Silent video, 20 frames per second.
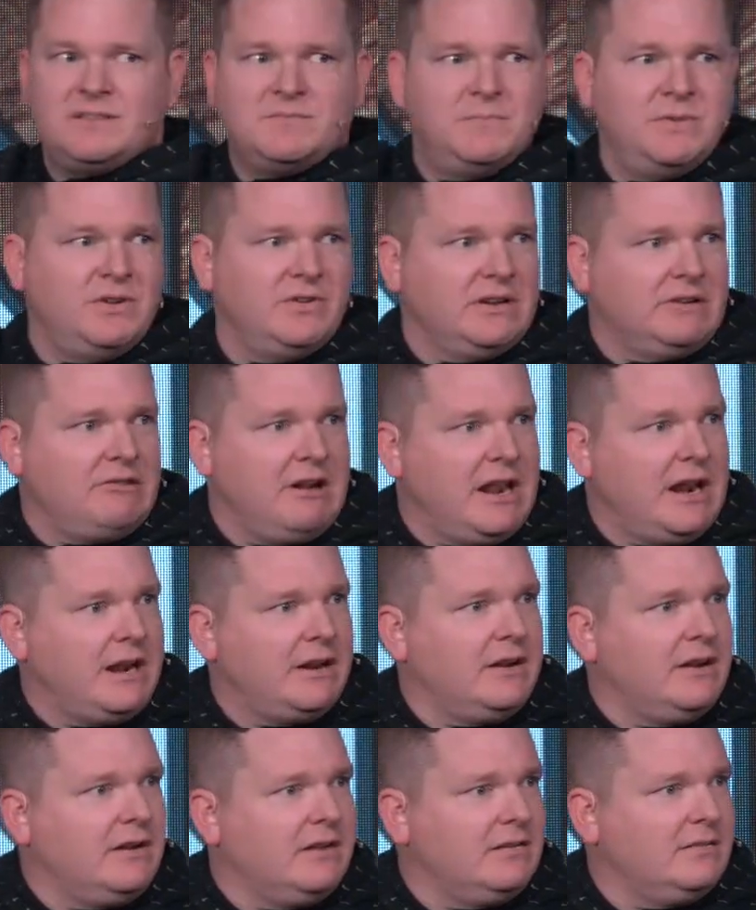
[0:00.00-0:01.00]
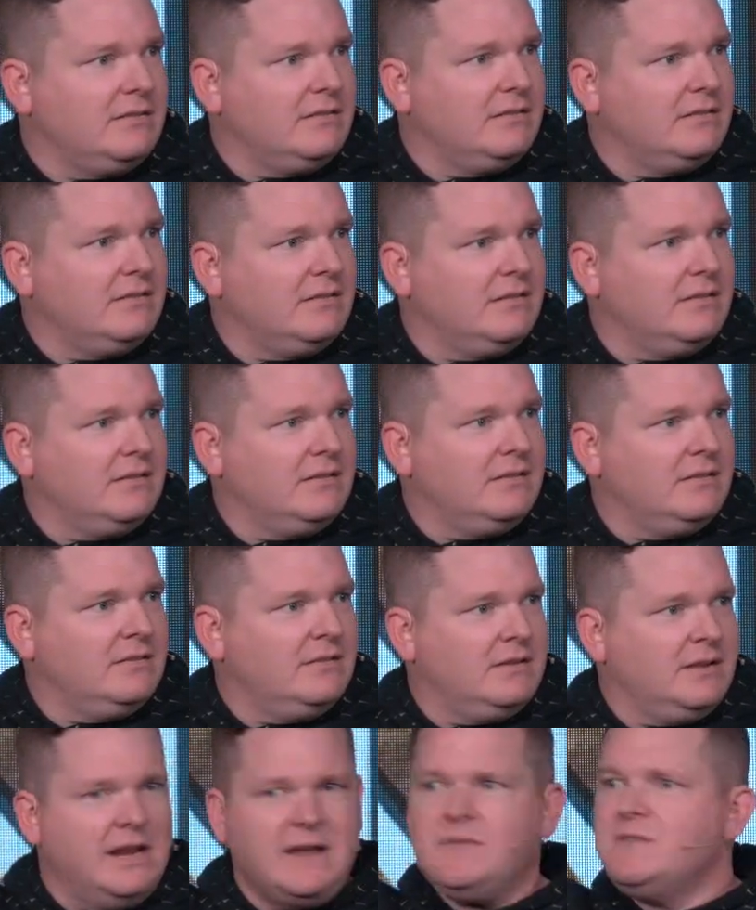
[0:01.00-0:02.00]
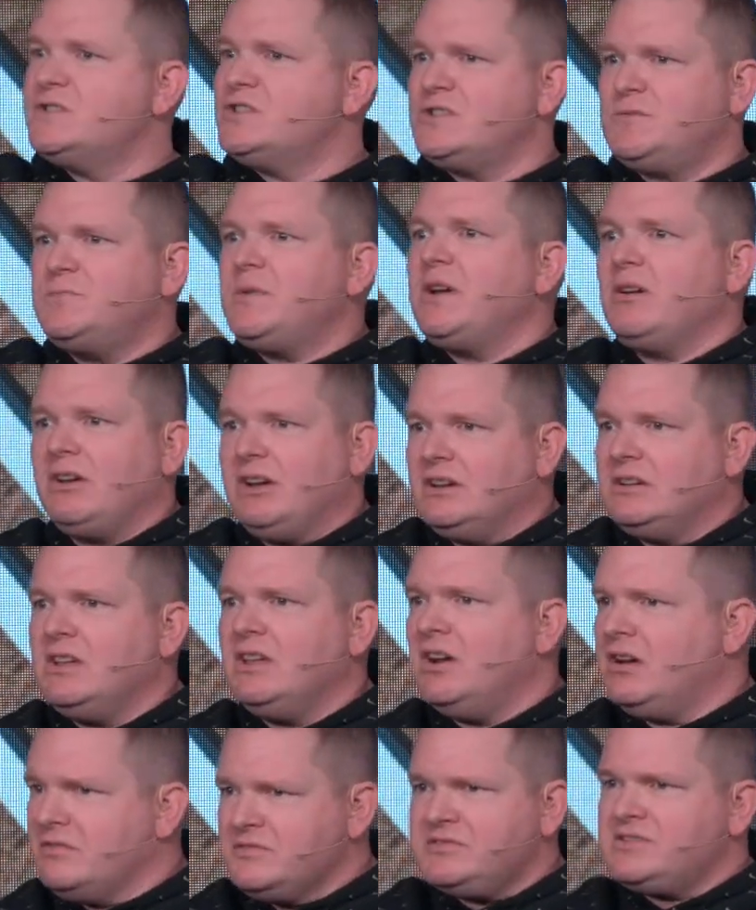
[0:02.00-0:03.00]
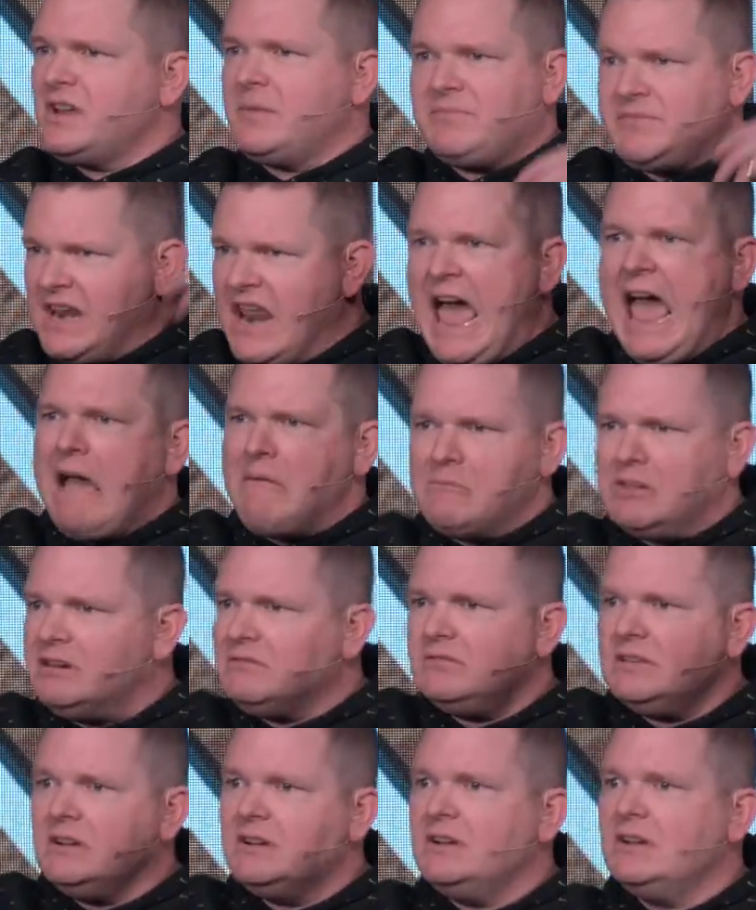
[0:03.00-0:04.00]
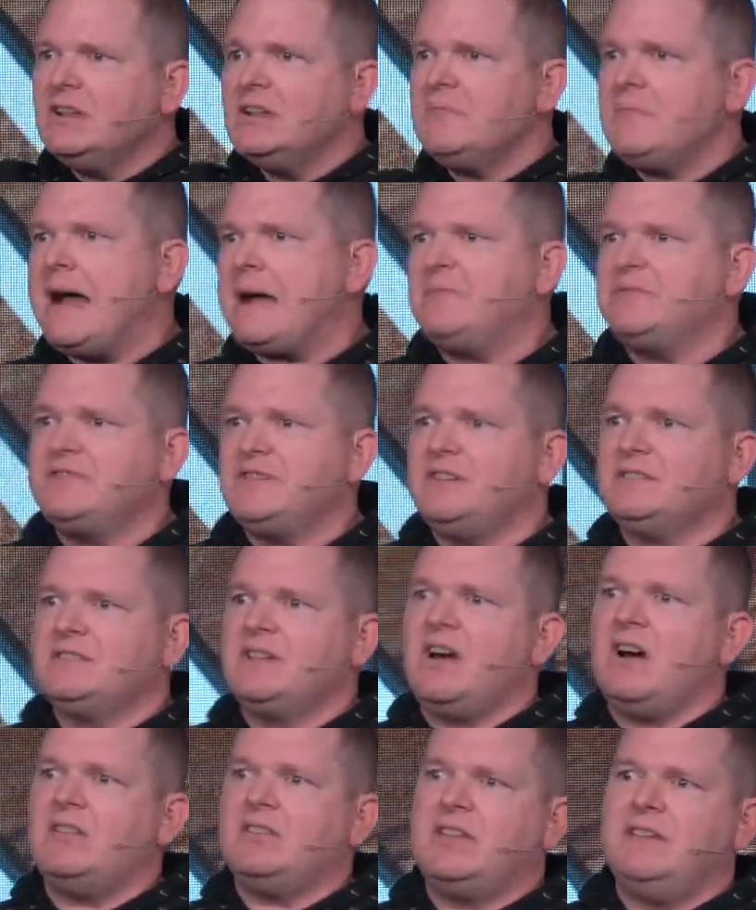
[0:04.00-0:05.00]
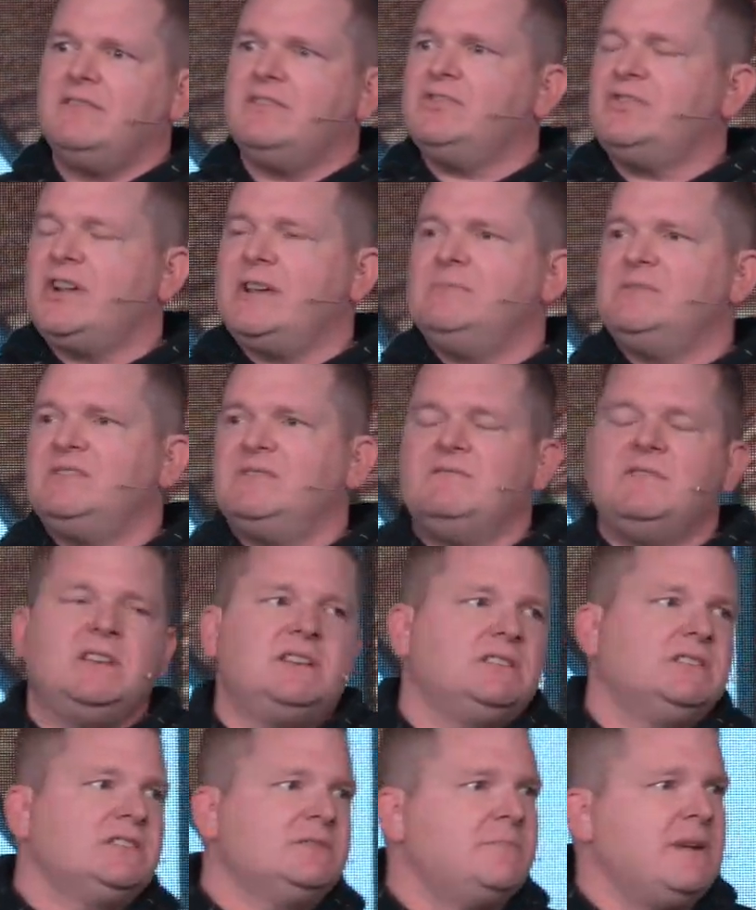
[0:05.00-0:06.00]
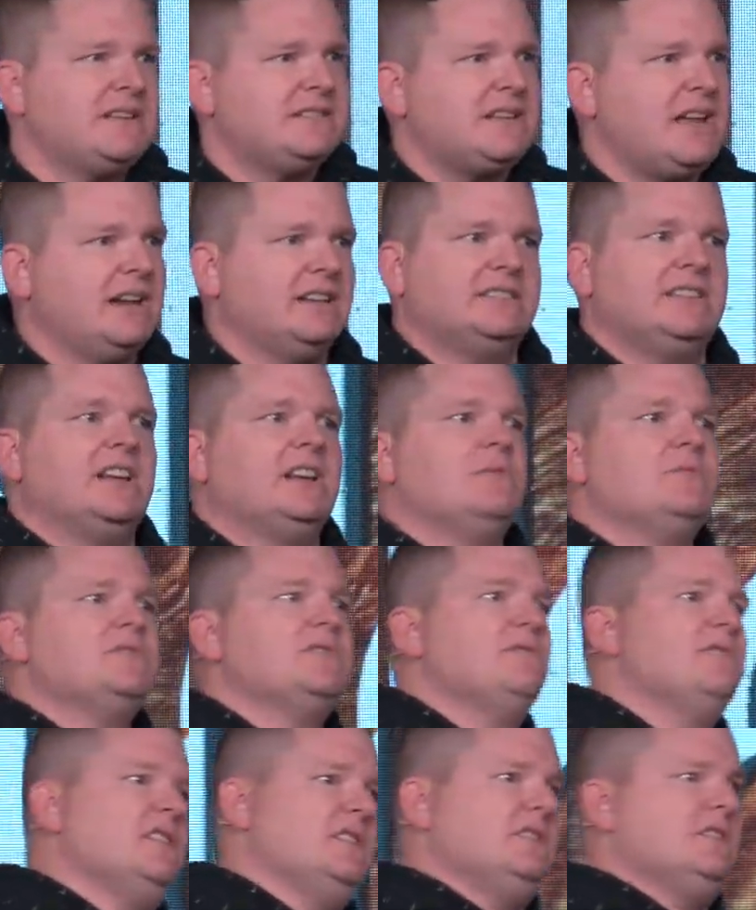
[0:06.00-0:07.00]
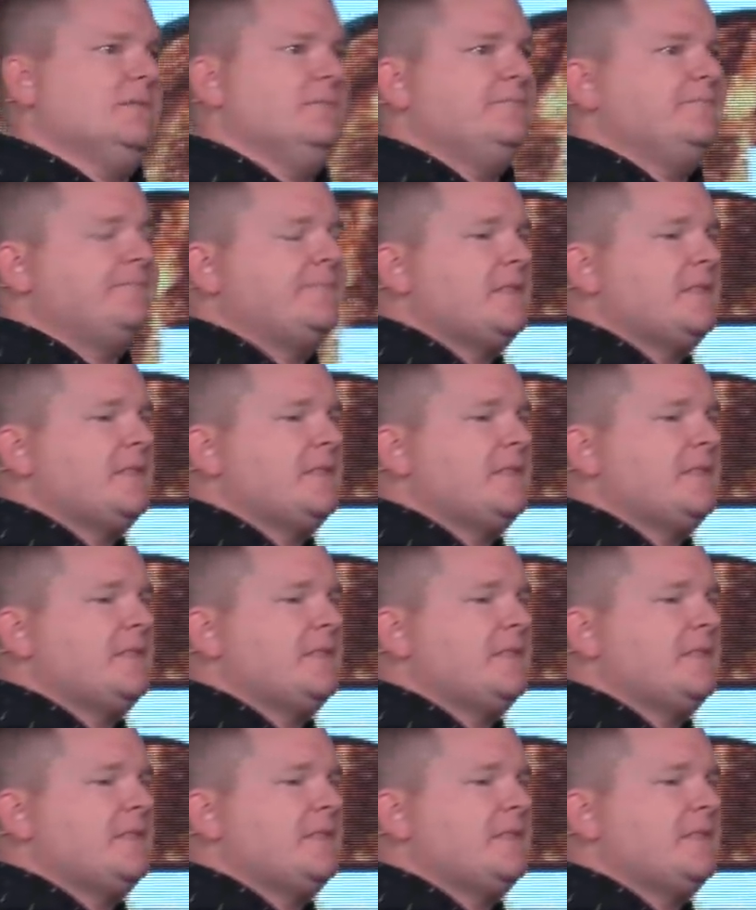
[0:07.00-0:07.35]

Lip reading: this building, right out here, in the Spirit, you know, something happening. The Bible says God will give you dreams and visions. Best I can tell, it was a vision.